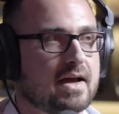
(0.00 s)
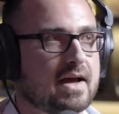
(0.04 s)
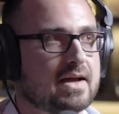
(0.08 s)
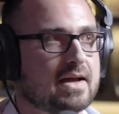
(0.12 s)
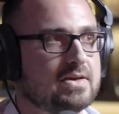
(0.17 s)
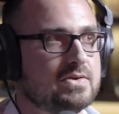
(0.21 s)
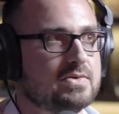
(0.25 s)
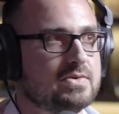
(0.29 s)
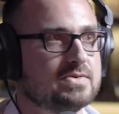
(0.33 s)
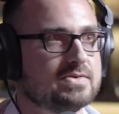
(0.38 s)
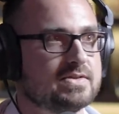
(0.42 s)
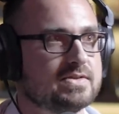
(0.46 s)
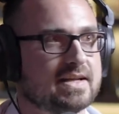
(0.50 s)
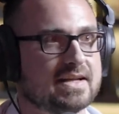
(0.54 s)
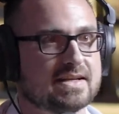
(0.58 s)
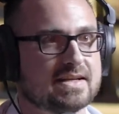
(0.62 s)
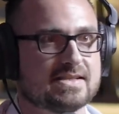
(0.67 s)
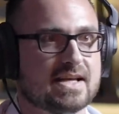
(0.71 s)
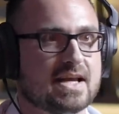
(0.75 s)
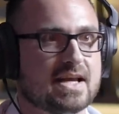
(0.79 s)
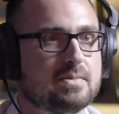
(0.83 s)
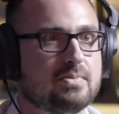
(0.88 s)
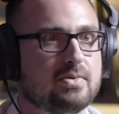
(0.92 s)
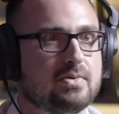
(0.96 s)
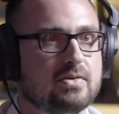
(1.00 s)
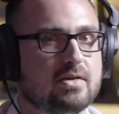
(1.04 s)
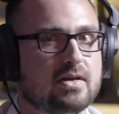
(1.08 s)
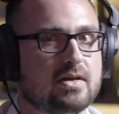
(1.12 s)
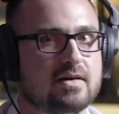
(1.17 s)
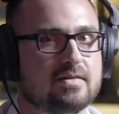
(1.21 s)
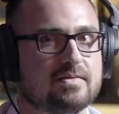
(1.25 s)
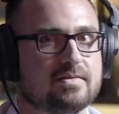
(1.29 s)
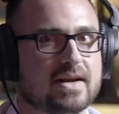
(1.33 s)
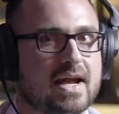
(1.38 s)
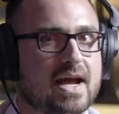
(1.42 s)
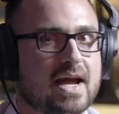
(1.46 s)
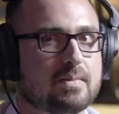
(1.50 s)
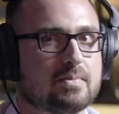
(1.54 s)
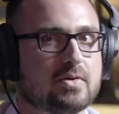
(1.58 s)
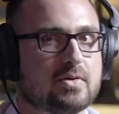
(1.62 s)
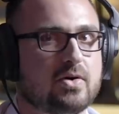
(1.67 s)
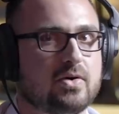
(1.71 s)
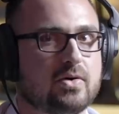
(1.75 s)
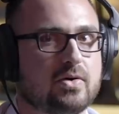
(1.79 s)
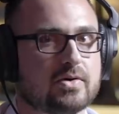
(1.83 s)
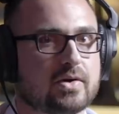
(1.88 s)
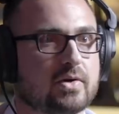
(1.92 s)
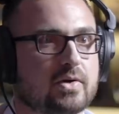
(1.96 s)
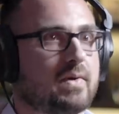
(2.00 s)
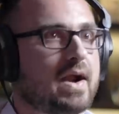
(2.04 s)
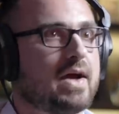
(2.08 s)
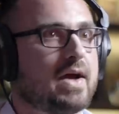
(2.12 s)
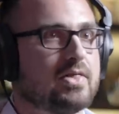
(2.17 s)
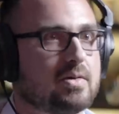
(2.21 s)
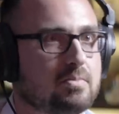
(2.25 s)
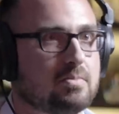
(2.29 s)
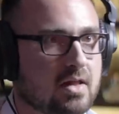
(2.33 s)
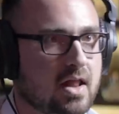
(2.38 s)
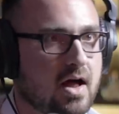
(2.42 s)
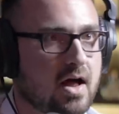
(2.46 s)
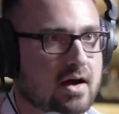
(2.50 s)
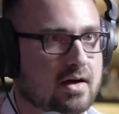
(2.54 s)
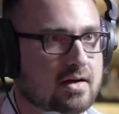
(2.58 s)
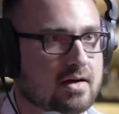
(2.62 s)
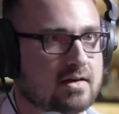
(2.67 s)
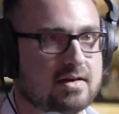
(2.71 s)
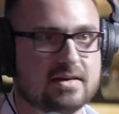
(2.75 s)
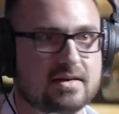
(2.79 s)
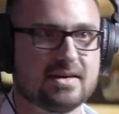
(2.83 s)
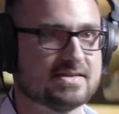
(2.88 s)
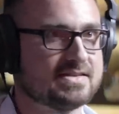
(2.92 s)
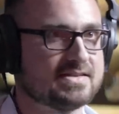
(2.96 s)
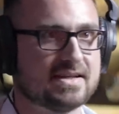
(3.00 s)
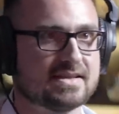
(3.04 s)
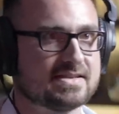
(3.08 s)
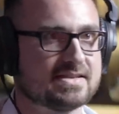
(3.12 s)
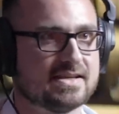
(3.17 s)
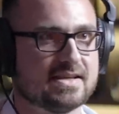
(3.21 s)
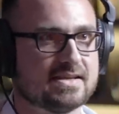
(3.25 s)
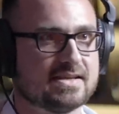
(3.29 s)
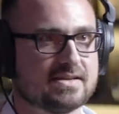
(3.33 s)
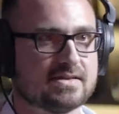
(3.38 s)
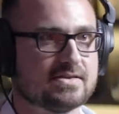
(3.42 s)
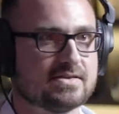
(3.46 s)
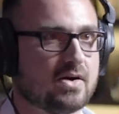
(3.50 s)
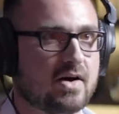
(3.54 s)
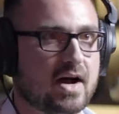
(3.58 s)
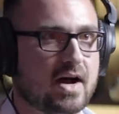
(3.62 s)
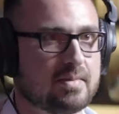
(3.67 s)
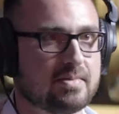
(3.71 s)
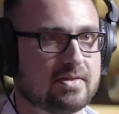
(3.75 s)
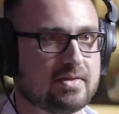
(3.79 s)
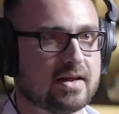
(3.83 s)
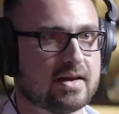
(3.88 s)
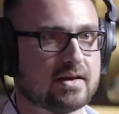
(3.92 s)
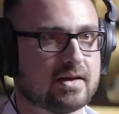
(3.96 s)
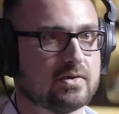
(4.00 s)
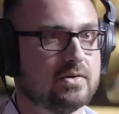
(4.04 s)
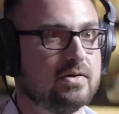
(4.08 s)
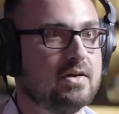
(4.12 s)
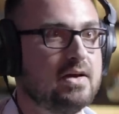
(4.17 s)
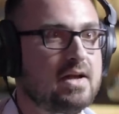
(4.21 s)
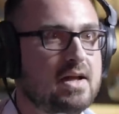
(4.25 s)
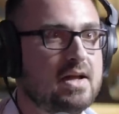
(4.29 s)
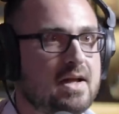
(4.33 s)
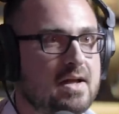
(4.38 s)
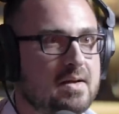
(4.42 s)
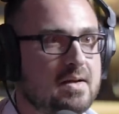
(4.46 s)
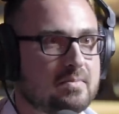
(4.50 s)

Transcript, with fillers: I use an example of an app called Around the Block. It doesn't exist. It's all hypothetical.